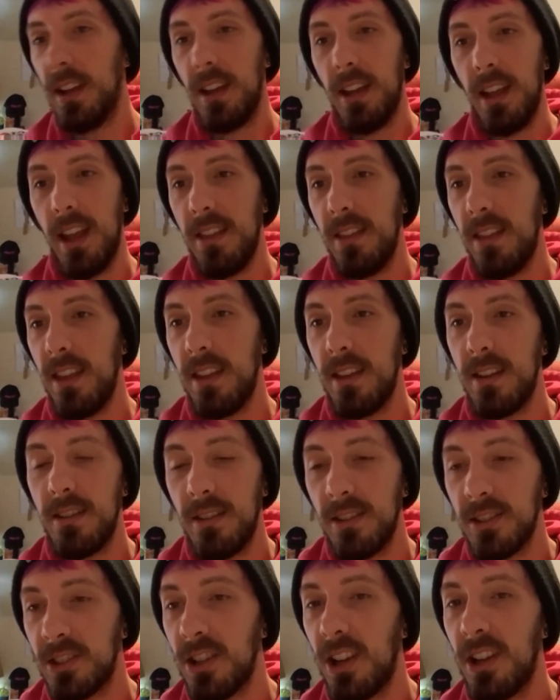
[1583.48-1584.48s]
and then
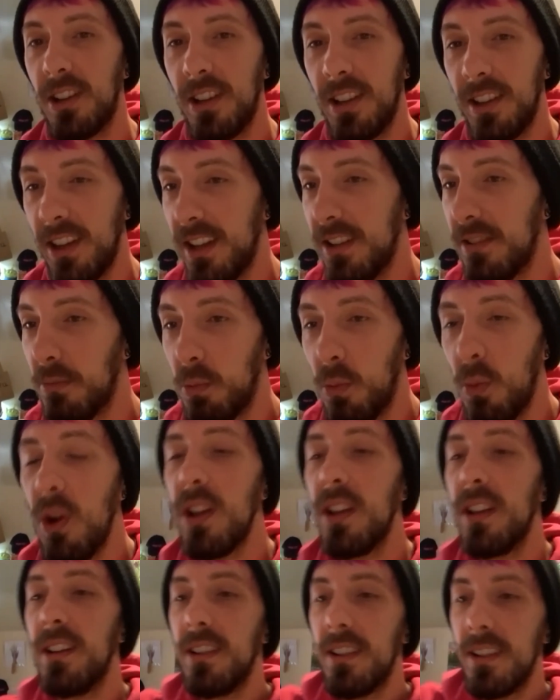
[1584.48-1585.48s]

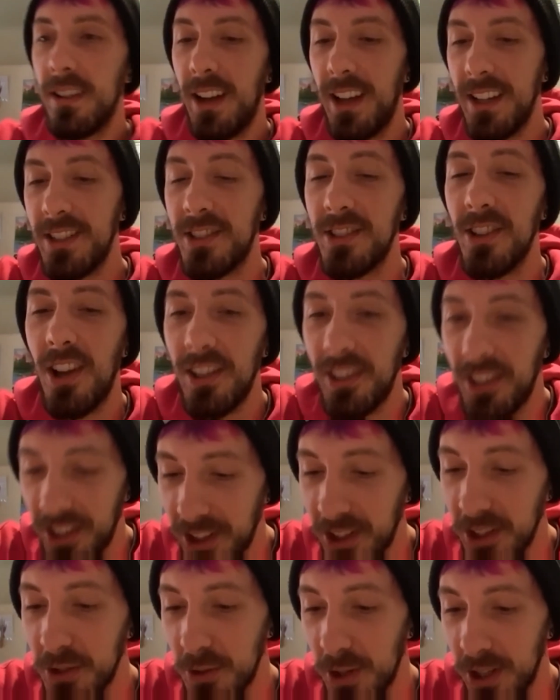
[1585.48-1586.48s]
I saw
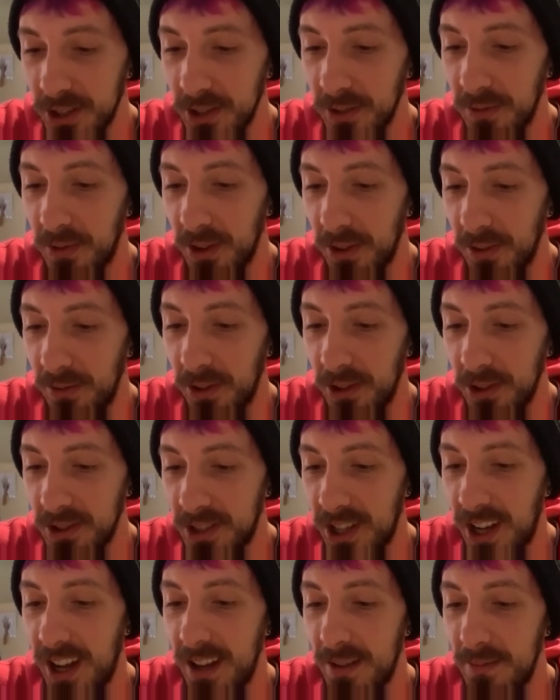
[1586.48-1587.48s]
Duncan Trussell for the first
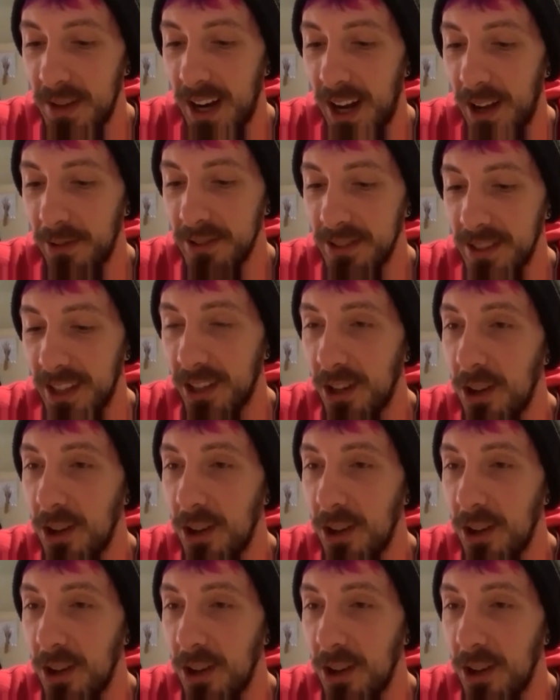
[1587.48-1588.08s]
time, and I was like,